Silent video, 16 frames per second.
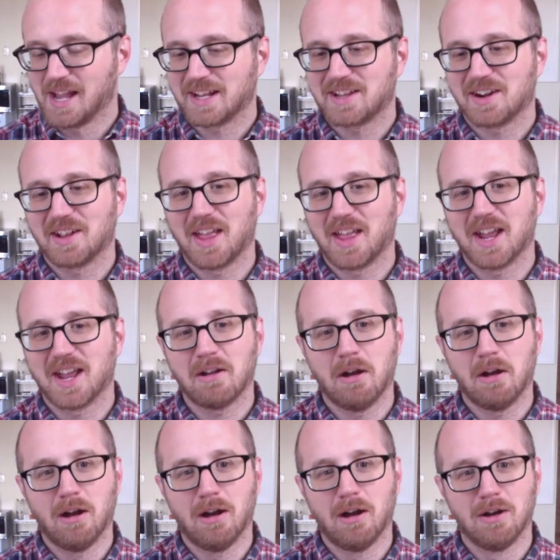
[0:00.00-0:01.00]
they're like,
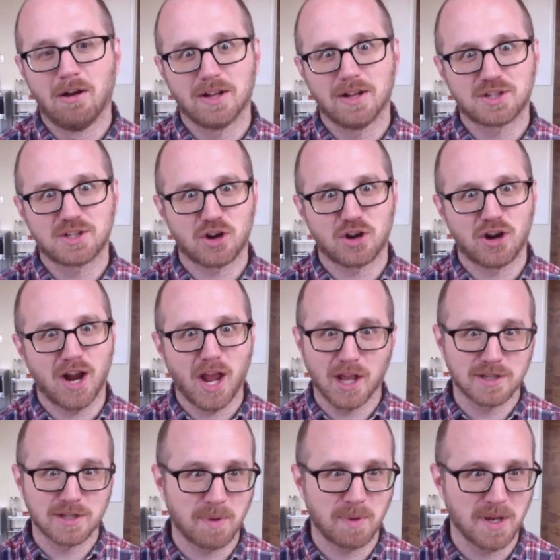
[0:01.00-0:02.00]
oh, it sure has
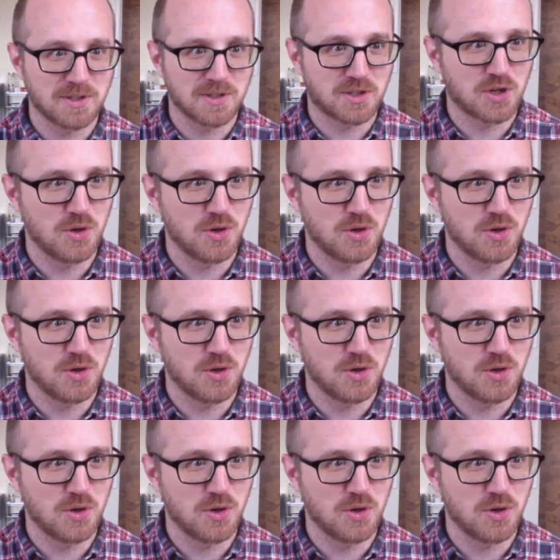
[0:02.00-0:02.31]
been two